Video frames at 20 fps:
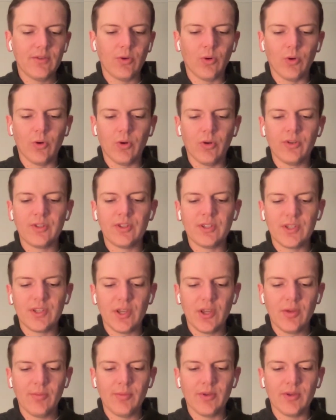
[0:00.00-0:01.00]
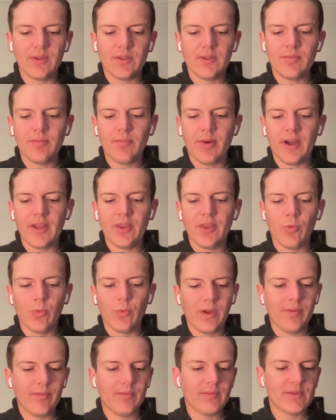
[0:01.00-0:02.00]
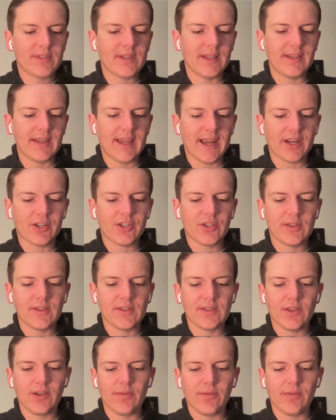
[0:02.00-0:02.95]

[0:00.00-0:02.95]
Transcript: or determined by the whims and actions